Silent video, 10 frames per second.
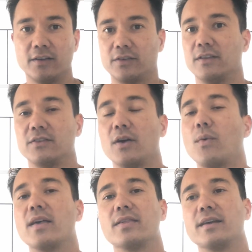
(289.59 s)
So there's no
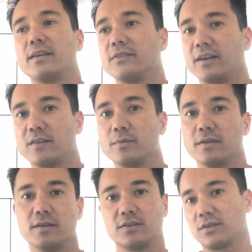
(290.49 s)
way that they can say to me
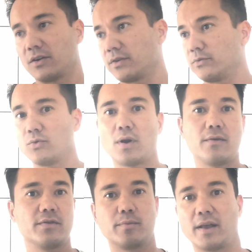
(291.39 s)
that the exchange rate was all
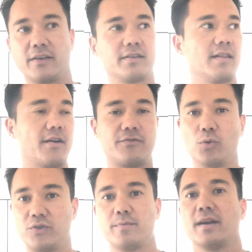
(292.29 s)
over the place and that
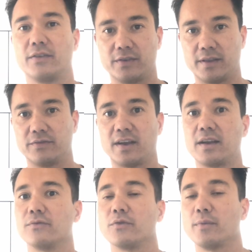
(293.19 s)
£40 that they've
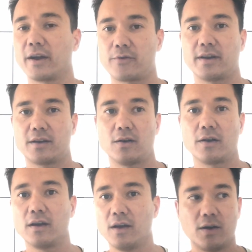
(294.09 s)
taken from my credit
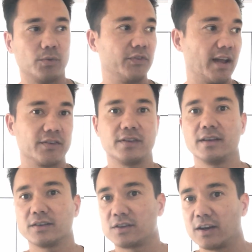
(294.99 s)
card was down to the
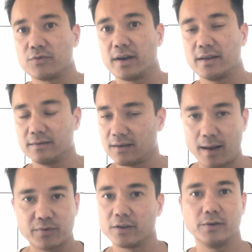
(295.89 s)
exchange rate. It
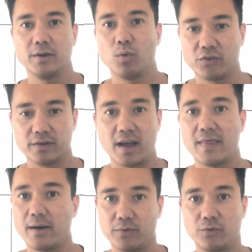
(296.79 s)
absolutely wasn't, and
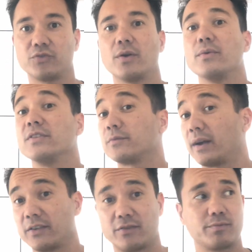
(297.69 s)
that was also in the
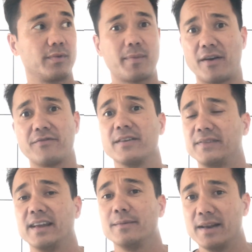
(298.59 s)
space of about
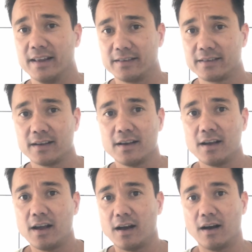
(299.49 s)
15 minutes.
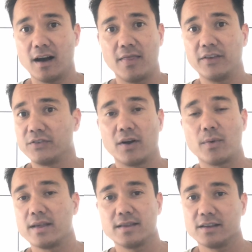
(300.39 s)
and there's no
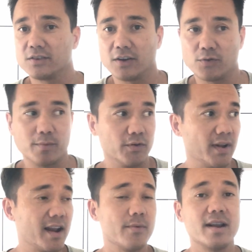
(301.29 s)
way the exchange rate
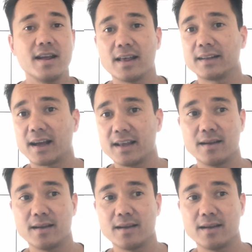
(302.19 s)
moved anywhere near that day.